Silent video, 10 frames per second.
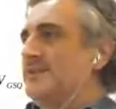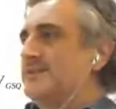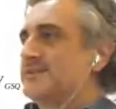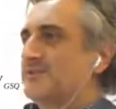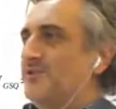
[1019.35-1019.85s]

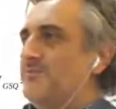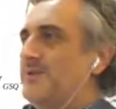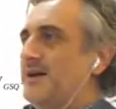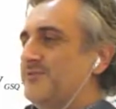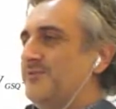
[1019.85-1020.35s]
Okay, let's
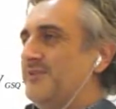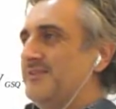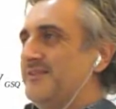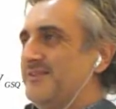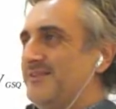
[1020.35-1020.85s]
go back
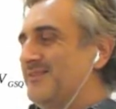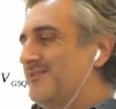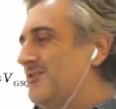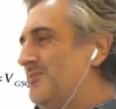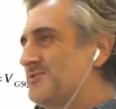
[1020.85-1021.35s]
to
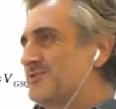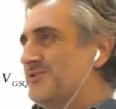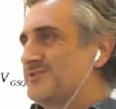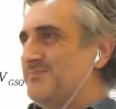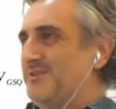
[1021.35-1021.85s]
the
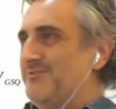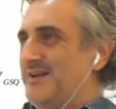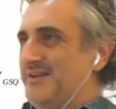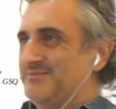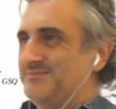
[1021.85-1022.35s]
common source
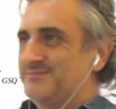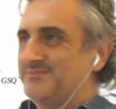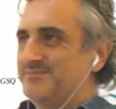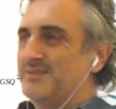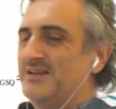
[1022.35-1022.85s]
amplifier
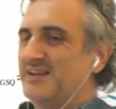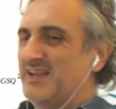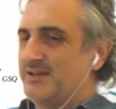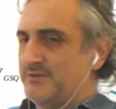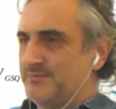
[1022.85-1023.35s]

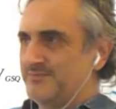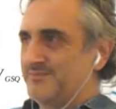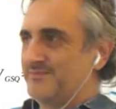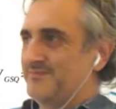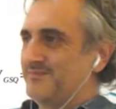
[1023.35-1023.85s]

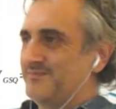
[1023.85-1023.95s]
again.